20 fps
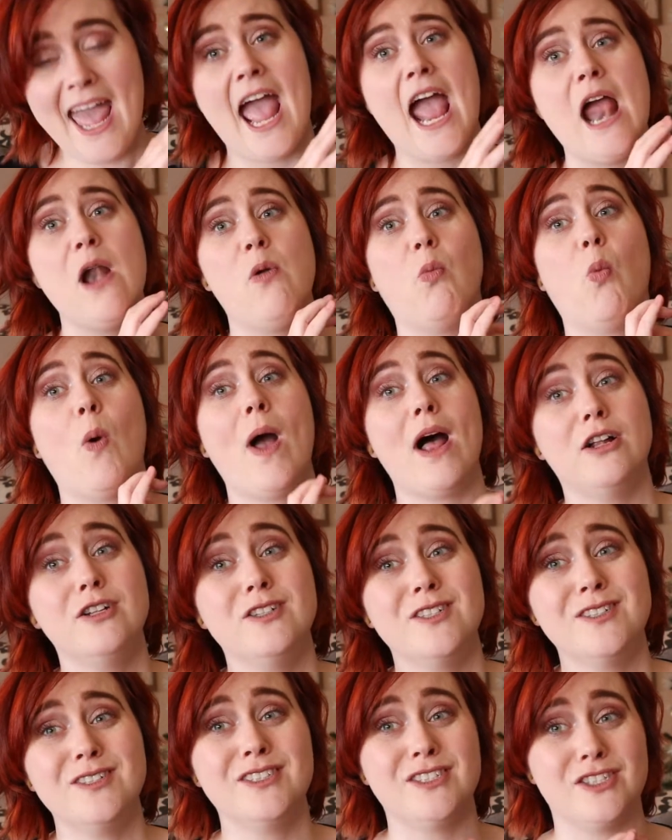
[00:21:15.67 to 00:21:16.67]
and
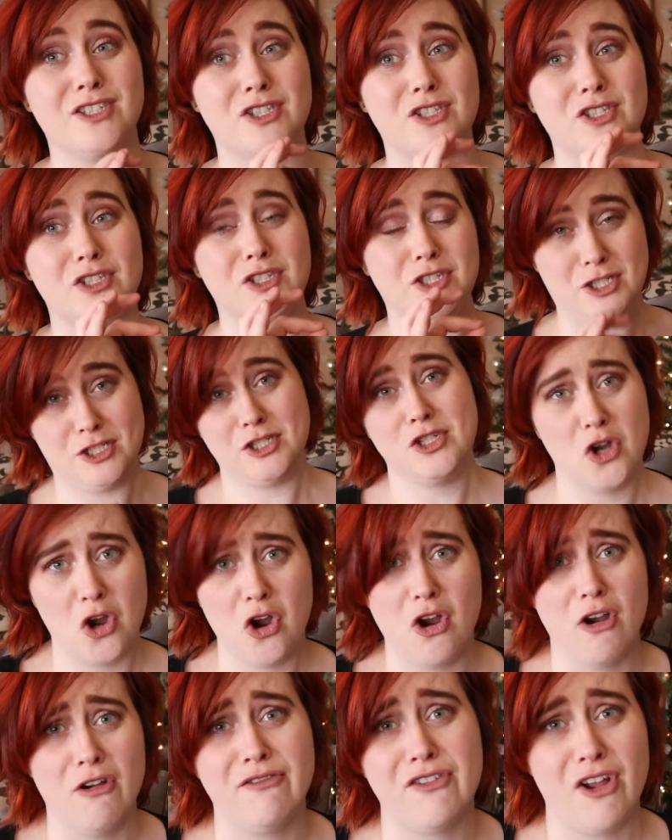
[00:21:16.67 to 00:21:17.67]
well
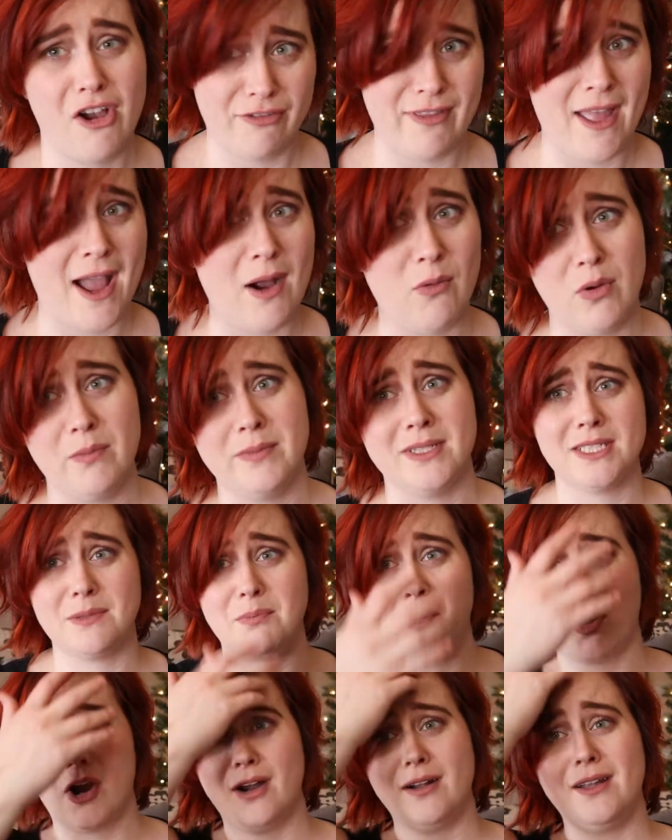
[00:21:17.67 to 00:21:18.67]
deserved on that
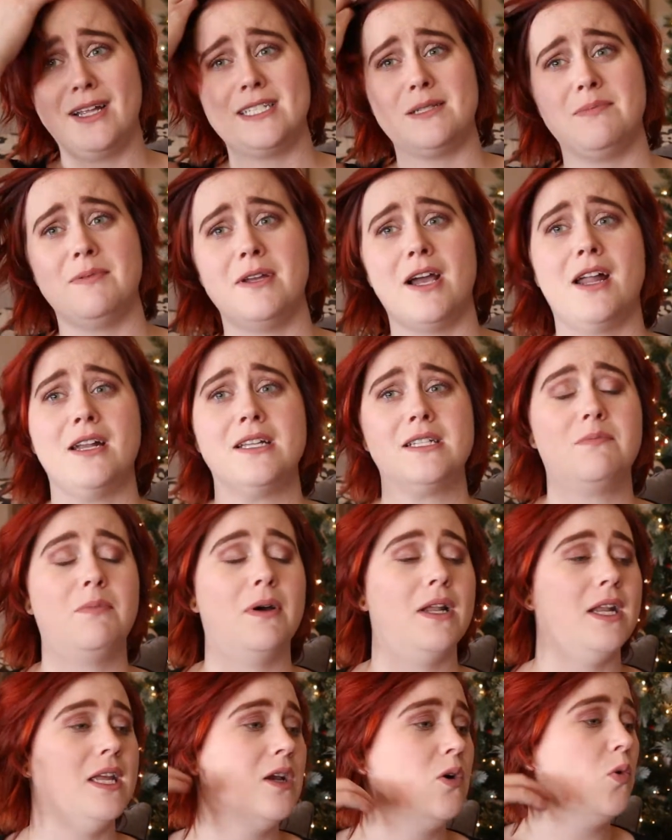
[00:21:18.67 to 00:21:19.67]
woman's part, let's be honest.
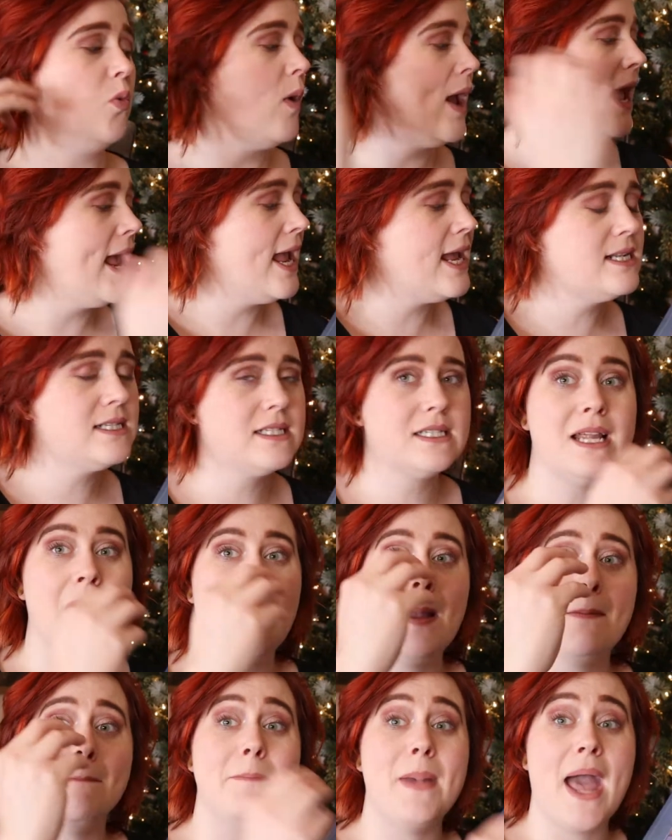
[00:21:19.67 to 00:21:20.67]
But Egwene's
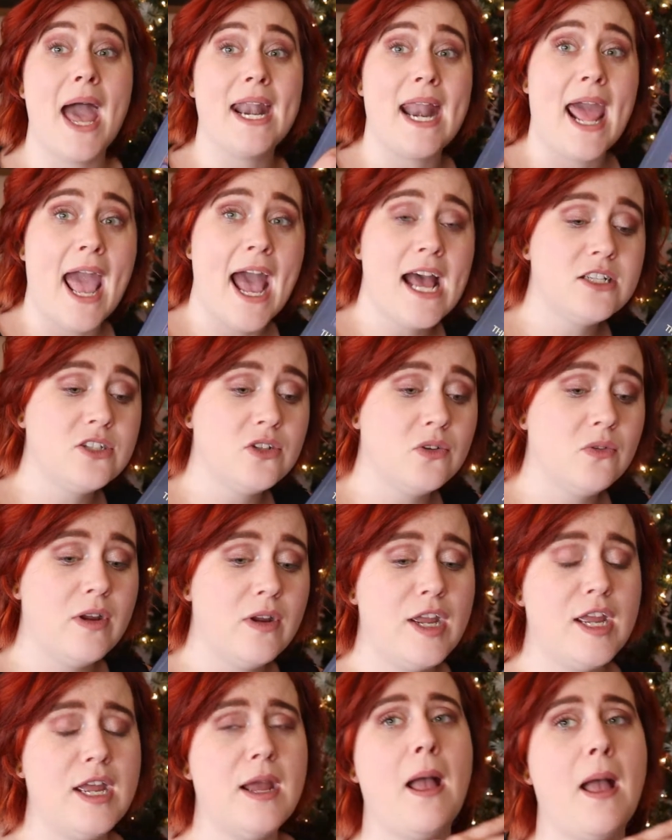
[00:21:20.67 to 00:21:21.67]

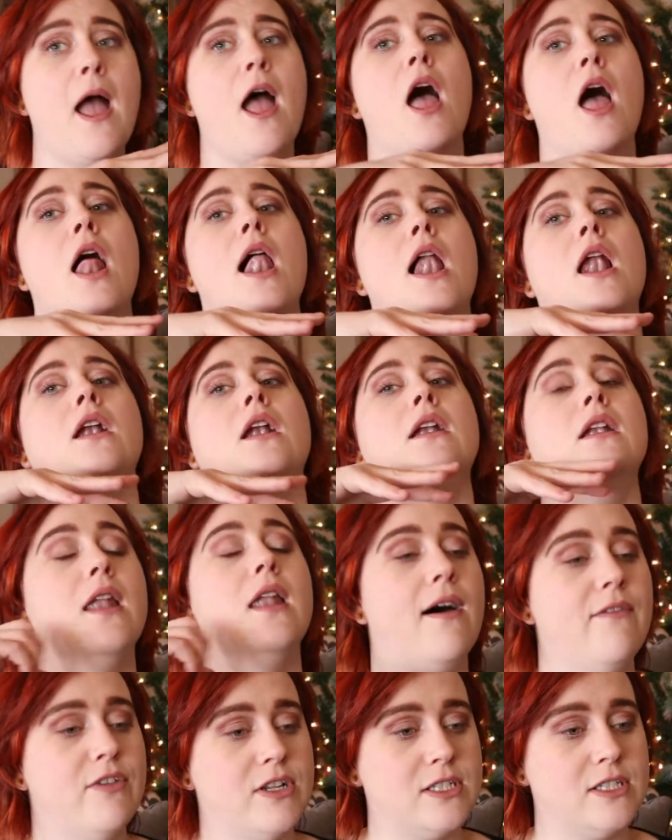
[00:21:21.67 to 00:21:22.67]
badassery,
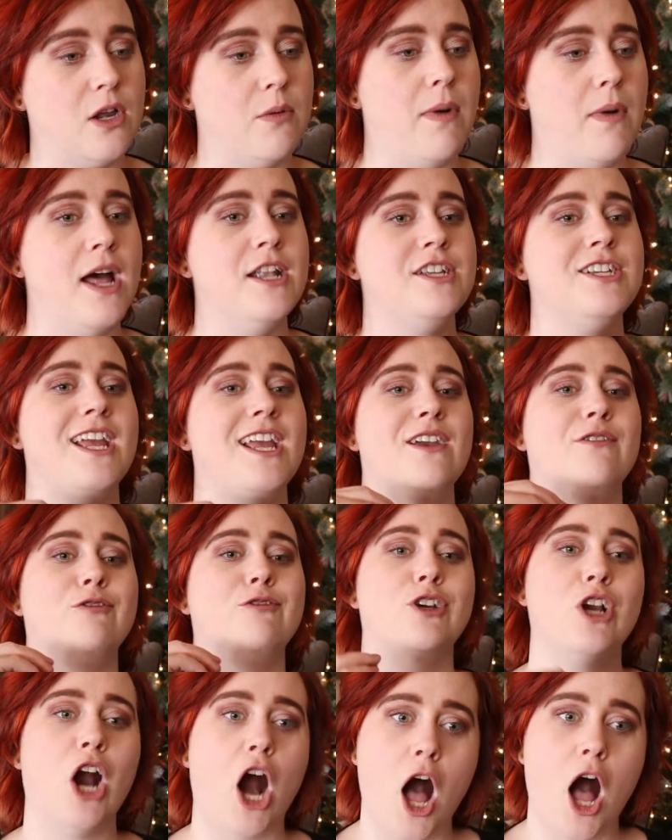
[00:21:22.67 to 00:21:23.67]
love it so much.
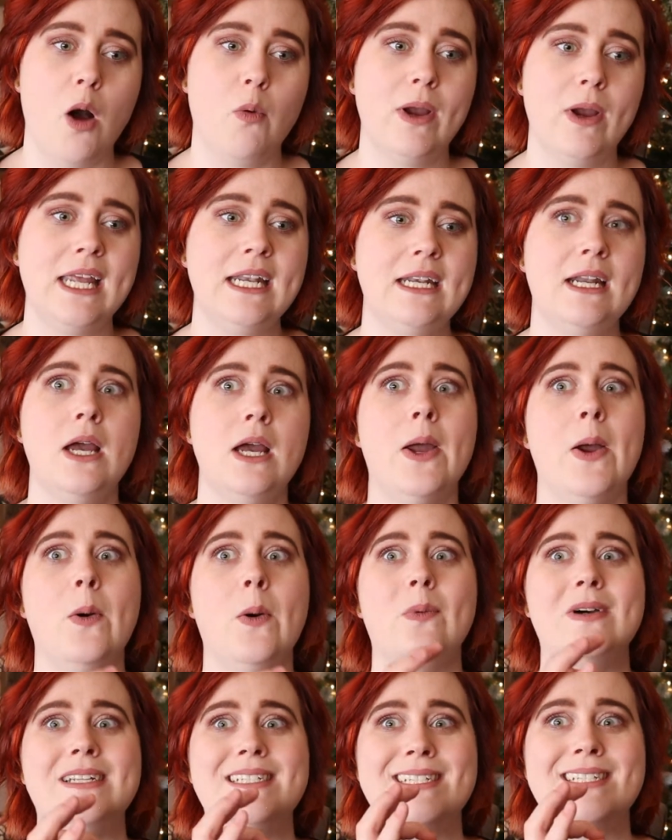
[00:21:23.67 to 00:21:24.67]
If Gawain
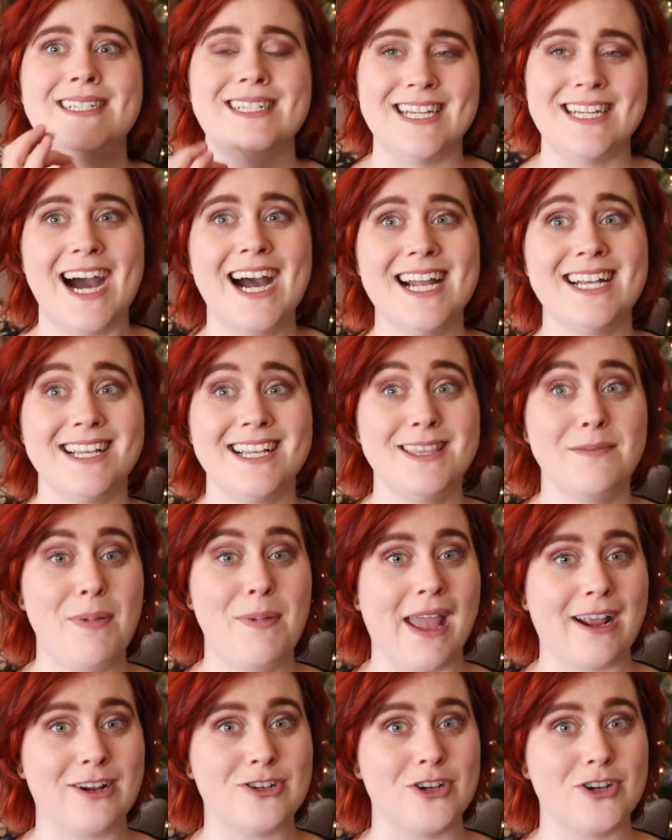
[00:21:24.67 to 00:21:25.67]
was not in the
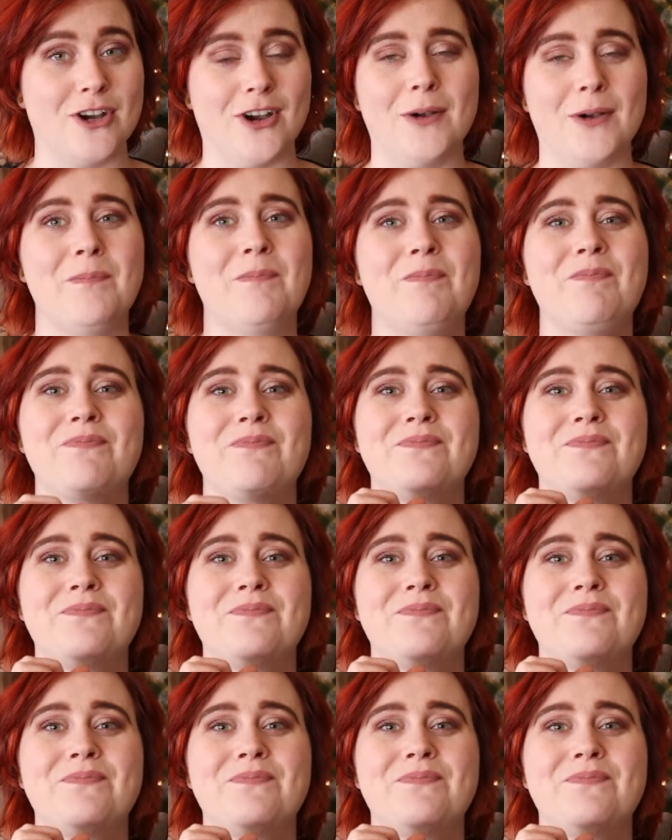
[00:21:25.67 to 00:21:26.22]
picture,